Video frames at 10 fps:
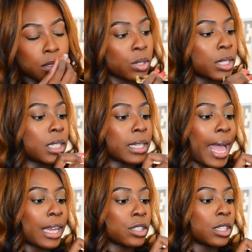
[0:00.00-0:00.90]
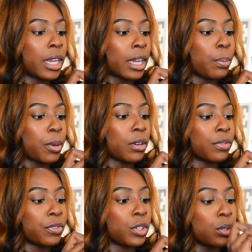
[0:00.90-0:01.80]
So this is actually like a
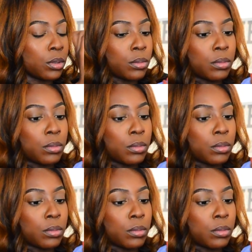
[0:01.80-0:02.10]
perfume.